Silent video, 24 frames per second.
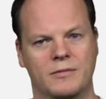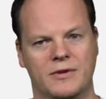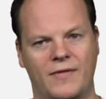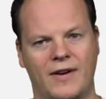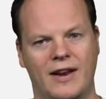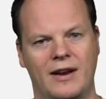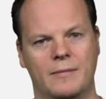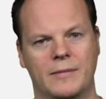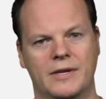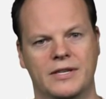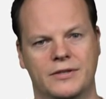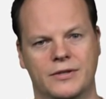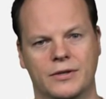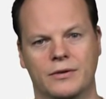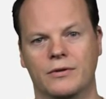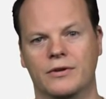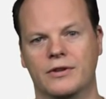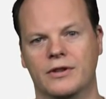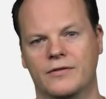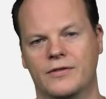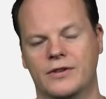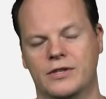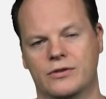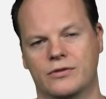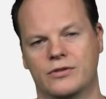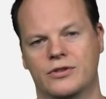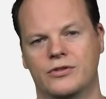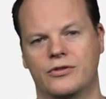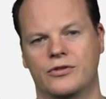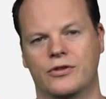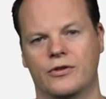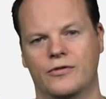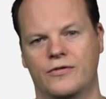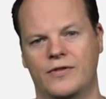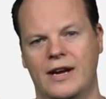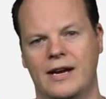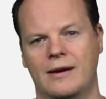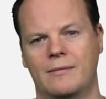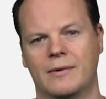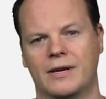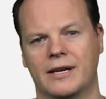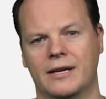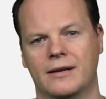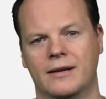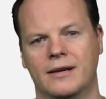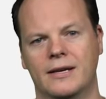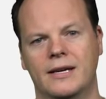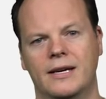development tool in the Visual Studio
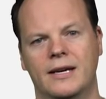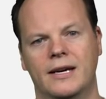family,